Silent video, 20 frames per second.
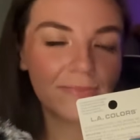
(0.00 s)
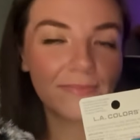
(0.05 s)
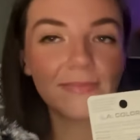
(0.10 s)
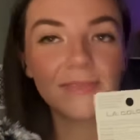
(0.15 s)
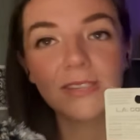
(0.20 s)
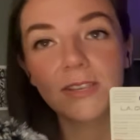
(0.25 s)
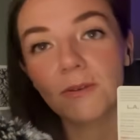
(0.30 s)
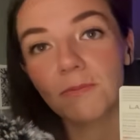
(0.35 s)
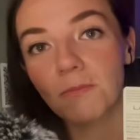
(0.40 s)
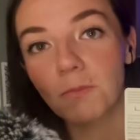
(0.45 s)

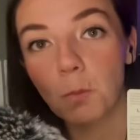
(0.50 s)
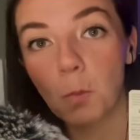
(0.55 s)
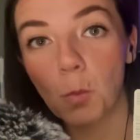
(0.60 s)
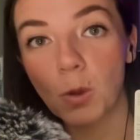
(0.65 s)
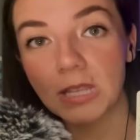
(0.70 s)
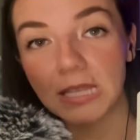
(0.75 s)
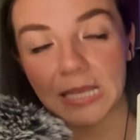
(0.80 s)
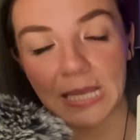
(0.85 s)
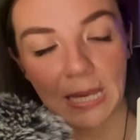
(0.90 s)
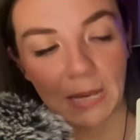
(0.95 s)
So
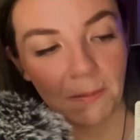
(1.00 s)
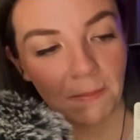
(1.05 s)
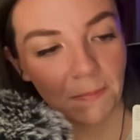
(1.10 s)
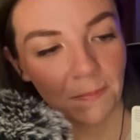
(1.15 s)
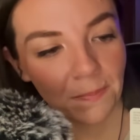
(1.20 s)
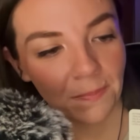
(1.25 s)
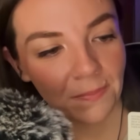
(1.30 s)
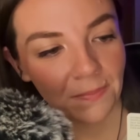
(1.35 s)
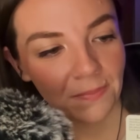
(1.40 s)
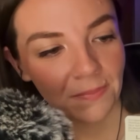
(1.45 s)
we'll see.
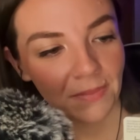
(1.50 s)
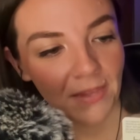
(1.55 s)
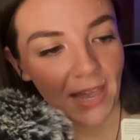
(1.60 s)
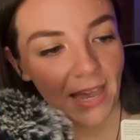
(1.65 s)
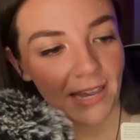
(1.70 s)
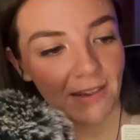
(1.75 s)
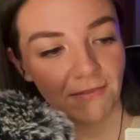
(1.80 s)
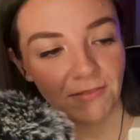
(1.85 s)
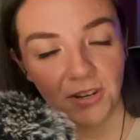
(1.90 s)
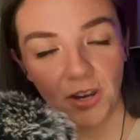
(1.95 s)

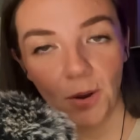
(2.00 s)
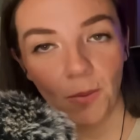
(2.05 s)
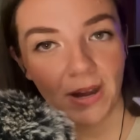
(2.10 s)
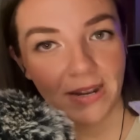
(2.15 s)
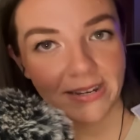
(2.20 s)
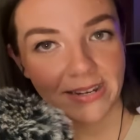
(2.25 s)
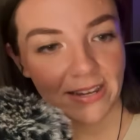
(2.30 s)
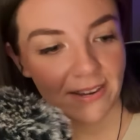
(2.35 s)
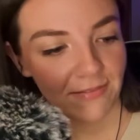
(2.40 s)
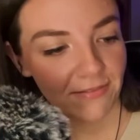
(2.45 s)
I have no
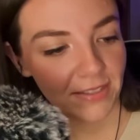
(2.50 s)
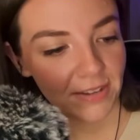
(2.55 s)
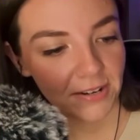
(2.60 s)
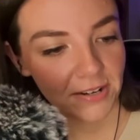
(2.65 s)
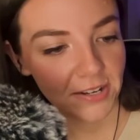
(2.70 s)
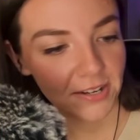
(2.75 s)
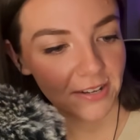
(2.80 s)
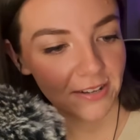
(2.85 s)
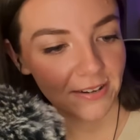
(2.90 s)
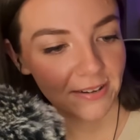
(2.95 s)
idea if they're
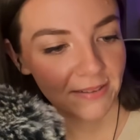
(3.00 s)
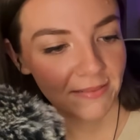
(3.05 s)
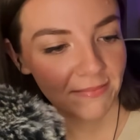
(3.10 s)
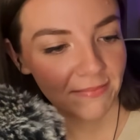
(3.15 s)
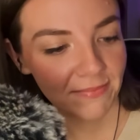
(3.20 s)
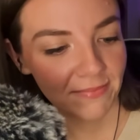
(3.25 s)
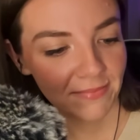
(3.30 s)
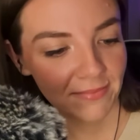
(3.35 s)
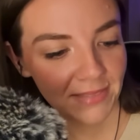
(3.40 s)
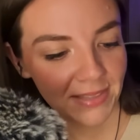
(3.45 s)
good,
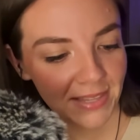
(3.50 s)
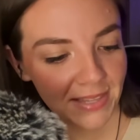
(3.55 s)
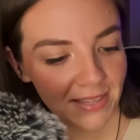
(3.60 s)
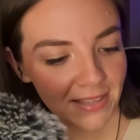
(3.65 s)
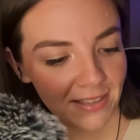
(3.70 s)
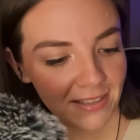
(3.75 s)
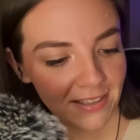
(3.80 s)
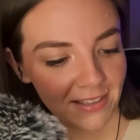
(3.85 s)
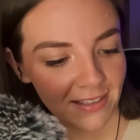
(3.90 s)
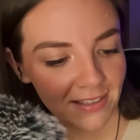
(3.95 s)

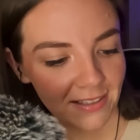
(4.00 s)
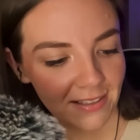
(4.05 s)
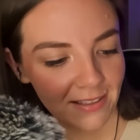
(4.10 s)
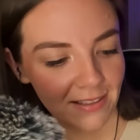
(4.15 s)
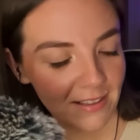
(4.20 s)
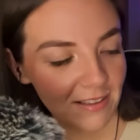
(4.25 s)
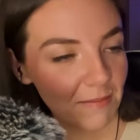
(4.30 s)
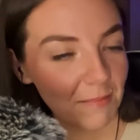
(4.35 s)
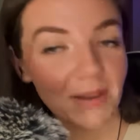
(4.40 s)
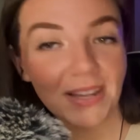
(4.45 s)

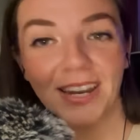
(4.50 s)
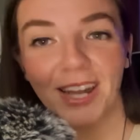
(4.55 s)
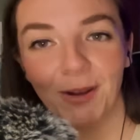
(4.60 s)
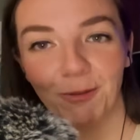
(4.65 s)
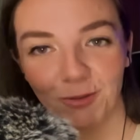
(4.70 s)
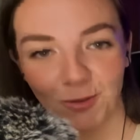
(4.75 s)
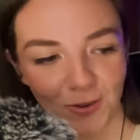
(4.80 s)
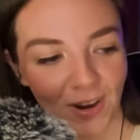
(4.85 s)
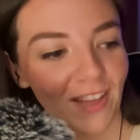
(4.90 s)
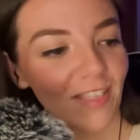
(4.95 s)
but I
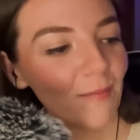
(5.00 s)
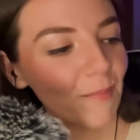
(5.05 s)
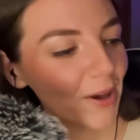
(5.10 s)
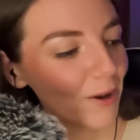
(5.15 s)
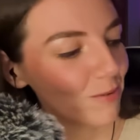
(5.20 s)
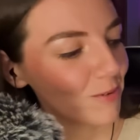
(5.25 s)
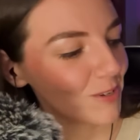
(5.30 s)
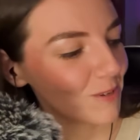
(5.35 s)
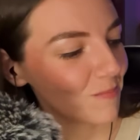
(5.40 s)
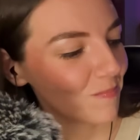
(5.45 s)
will try them
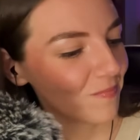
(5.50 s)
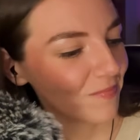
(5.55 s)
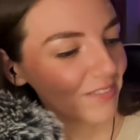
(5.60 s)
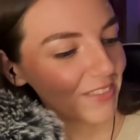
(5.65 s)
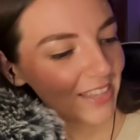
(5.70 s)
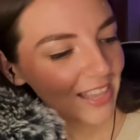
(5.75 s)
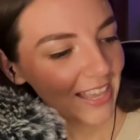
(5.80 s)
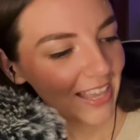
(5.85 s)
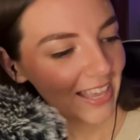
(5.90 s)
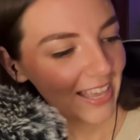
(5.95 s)
out.
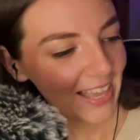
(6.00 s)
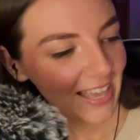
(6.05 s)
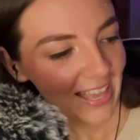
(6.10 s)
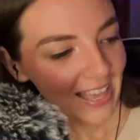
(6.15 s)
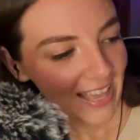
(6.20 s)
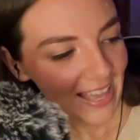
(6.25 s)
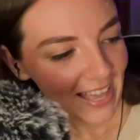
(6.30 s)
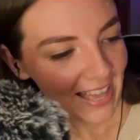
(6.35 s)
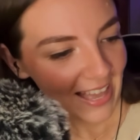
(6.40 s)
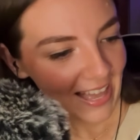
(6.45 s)

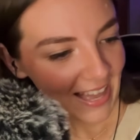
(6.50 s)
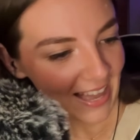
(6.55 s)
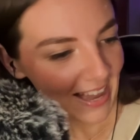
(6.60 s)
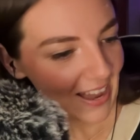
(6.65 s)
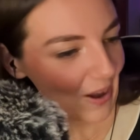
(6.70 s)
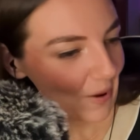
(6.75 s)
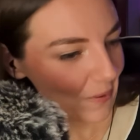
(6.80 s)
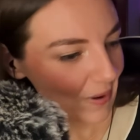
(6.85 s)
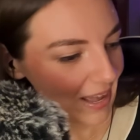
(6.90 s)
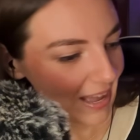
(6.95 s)

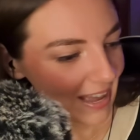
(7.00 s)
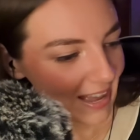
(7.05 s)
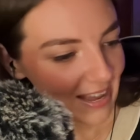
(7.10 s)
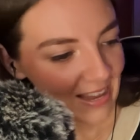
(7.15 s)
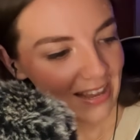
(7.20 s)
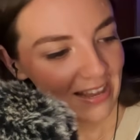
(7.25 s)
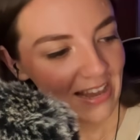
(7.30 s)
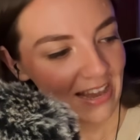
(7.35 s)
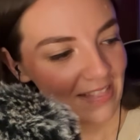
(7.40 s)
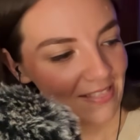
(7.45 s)

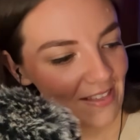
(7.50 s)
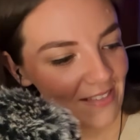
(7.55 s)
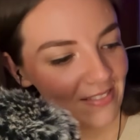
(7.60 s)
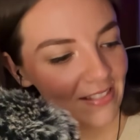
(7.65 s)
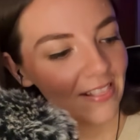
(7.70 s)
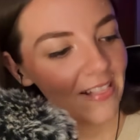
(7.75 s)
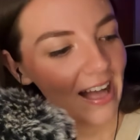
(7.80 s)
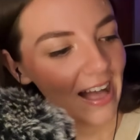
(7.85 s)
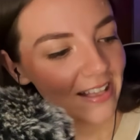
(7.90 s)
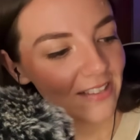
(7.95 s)
Okay, and then
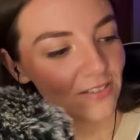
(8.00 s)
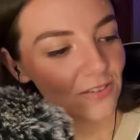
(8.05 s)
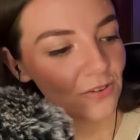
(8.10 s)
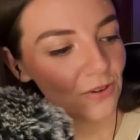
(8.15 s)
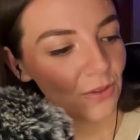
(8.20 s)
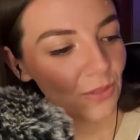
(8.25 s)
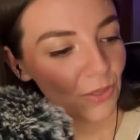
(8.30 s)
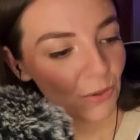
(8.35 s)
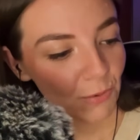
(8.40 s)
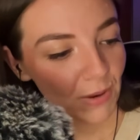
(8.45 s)
the last
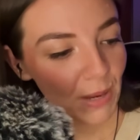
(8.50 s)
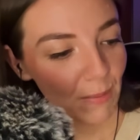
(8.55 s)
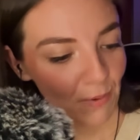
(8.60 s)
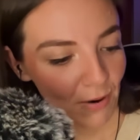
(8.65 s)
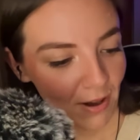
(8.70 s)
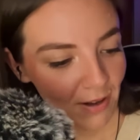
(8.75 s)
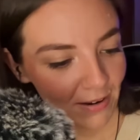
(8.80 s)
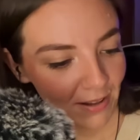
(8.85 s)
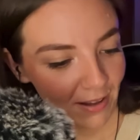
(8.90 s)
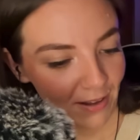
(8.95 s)
3
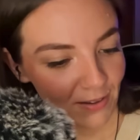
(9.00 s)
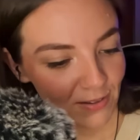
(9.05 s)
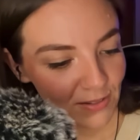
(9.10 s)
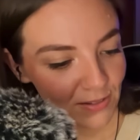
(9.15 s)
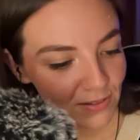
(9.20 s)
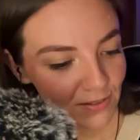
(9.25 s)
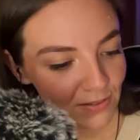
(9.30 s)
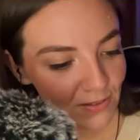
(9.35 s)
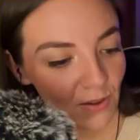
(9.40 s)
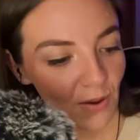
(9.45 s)

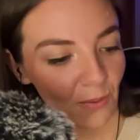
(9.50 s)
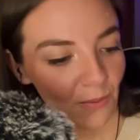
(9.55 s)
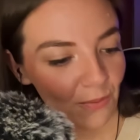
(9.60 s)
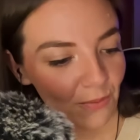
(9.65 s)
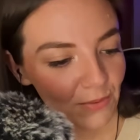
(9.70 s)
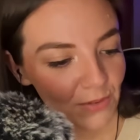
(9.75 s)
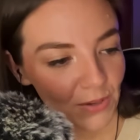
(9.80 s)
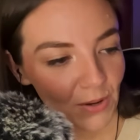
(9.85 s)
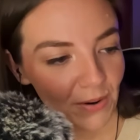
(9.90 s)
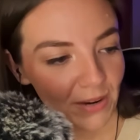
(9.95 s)
products. No,
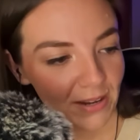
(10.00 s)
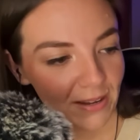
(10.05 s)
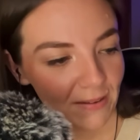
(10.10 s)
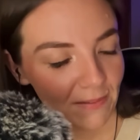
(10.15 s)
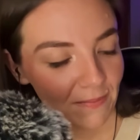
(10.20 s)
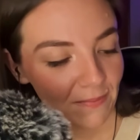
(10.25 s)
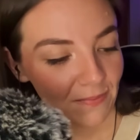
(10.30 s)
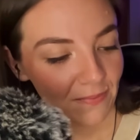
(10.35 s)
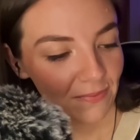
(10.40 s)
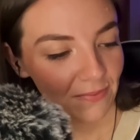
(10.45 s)
sorry.
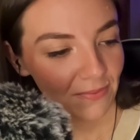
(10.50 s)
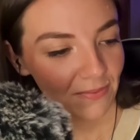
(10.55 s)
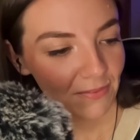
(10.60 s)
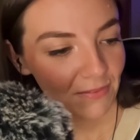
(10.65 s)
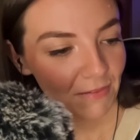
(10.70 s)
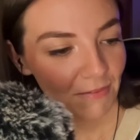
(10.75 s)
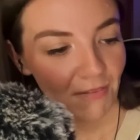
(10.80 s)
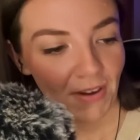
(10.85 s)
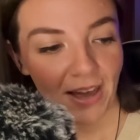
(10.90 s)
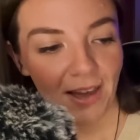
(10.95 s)

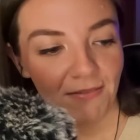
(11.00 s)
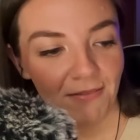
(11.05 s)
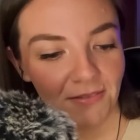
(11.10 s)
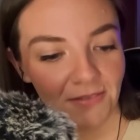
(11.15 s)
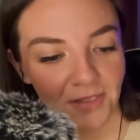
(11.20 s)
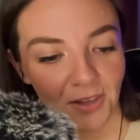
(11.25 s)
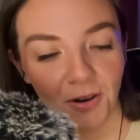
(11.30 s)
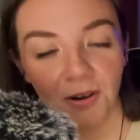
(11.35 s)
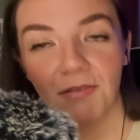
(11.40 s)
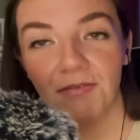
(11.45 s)
5.
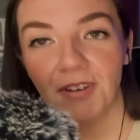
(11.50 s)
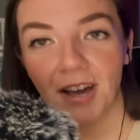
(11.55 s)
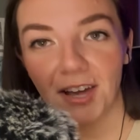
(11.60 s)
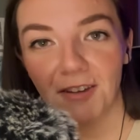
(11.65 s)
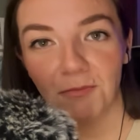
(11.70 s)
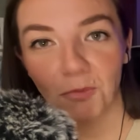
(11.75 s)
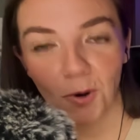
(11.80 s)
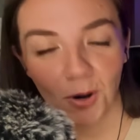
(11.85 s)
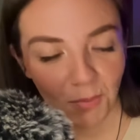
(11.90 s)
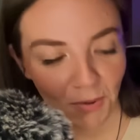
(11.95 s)
There are 5
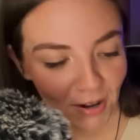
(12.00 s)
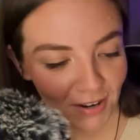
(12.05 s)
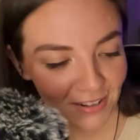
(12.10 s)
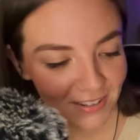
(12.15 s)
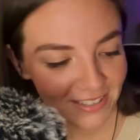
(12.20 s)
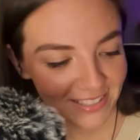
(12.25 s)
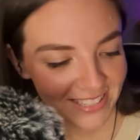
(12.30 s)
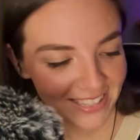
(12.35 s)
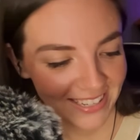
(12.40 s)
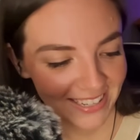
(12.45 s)
more
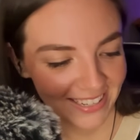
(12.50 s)
products.